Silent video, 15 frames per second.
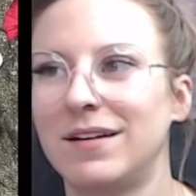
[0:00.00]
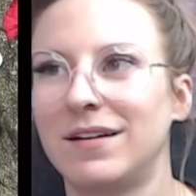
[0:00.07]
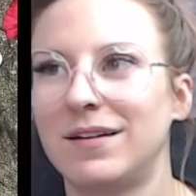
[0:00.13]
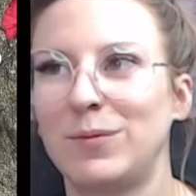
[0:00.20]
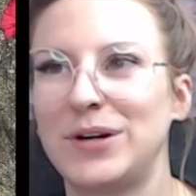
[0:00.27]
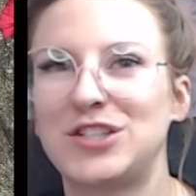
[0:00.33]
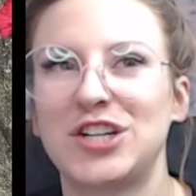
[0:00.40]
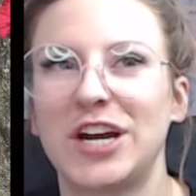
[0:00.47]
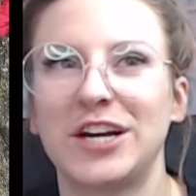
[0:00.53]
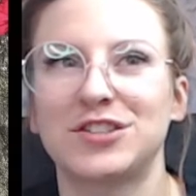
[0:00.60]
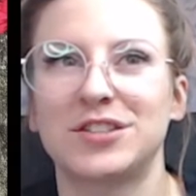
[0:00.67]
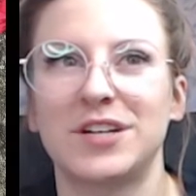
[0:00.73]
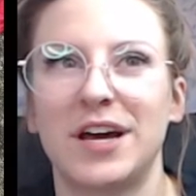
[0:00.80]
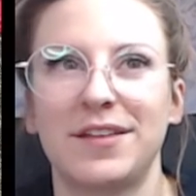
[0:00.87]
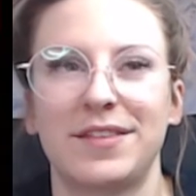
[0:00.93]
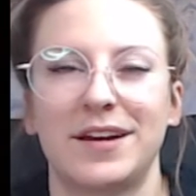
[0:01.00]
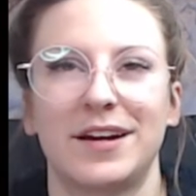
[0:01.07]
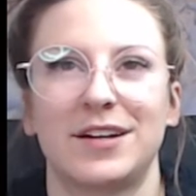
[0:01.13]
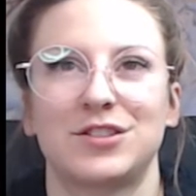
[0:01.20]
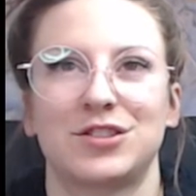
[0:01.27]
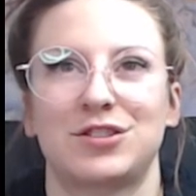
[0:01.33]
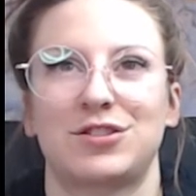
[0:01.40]
we changed nothing and
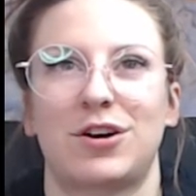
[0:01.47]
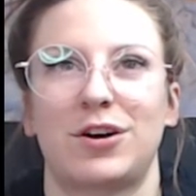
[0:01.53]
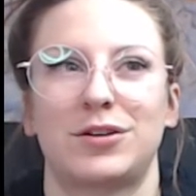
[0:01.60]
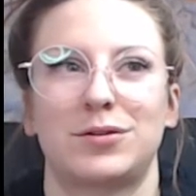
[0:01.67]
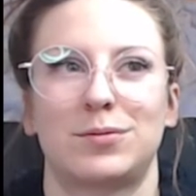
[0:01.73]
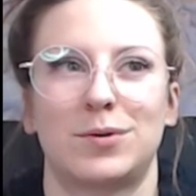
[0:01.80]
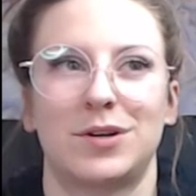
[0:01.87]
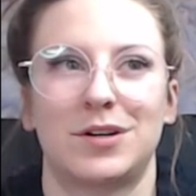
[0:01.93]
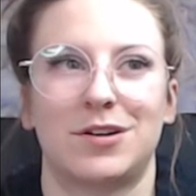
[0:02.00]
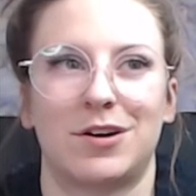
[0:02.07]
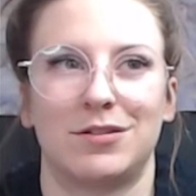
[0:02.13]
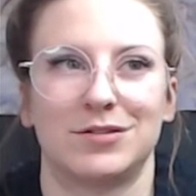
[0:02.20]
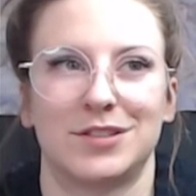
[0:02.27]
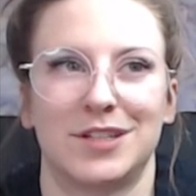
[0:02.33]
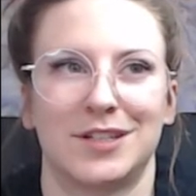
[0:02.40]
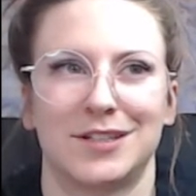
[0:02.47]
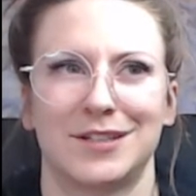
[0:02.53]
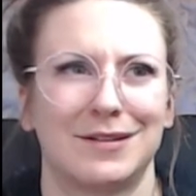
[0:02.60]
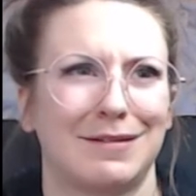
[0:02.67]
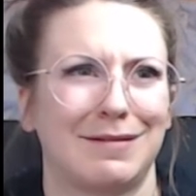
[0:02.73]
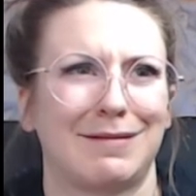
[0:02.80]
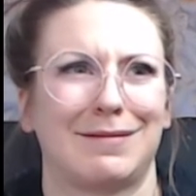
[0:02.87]
it just started to work all of a
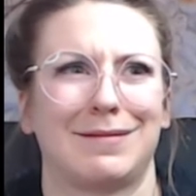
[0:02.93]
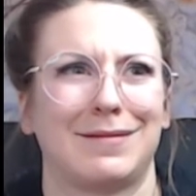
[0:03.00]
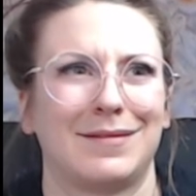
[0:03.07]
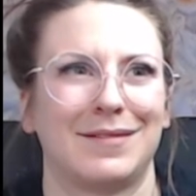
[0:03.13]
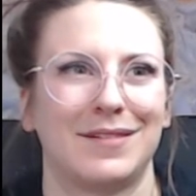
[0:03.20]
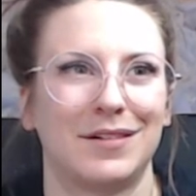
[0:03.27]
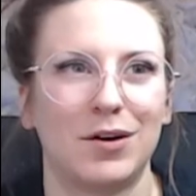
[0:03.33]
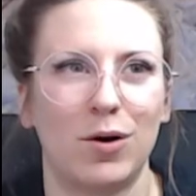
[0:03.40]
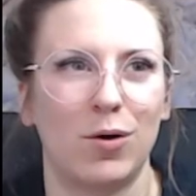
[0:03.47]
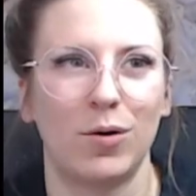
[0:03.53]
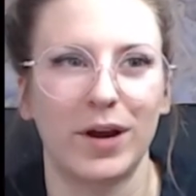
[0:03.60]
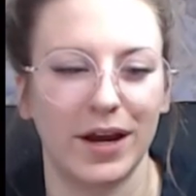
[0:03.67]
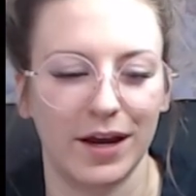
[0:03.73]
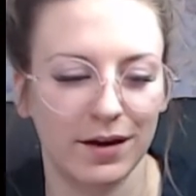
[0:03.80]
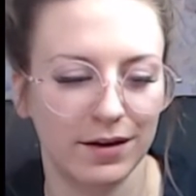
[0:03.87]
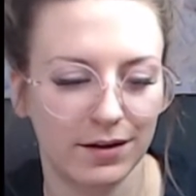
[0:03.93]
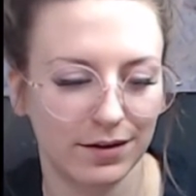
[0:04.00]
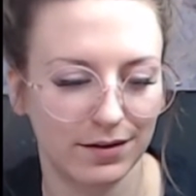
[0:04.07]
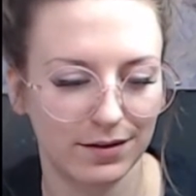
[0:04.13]
sudden. Okay.